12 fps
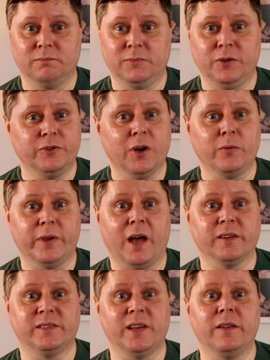you don't get
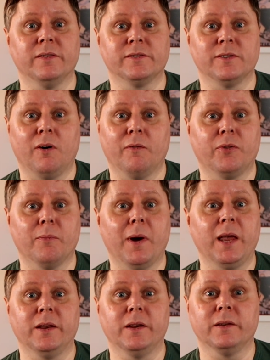a sense of the
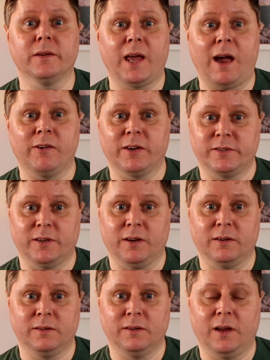main character
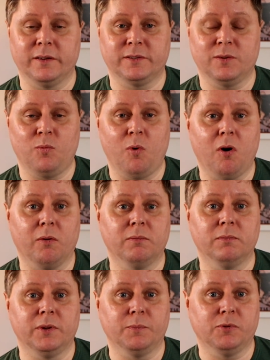as to what
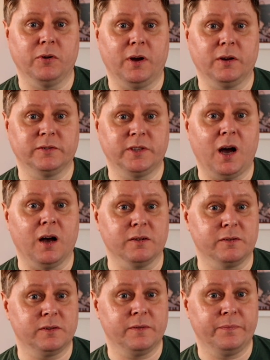the product
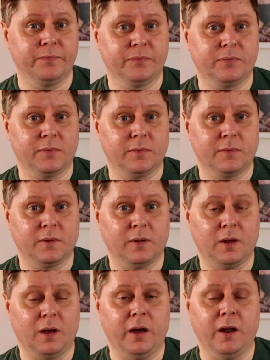does.
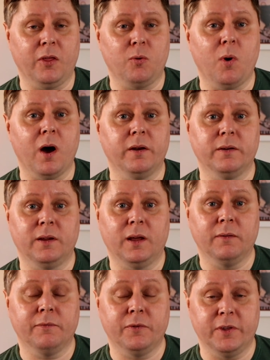Another one
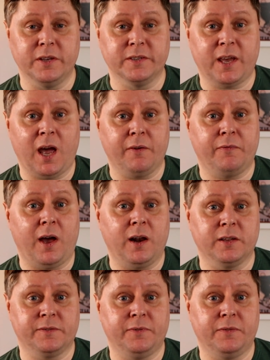for these KEF
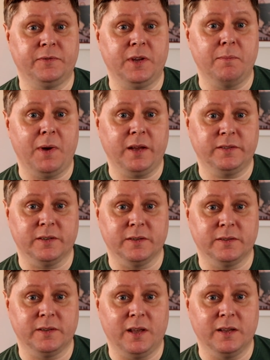LS50
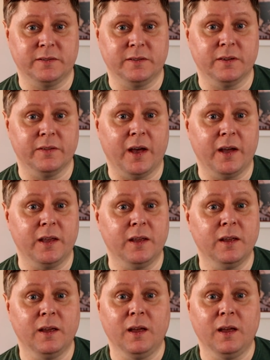metas is that they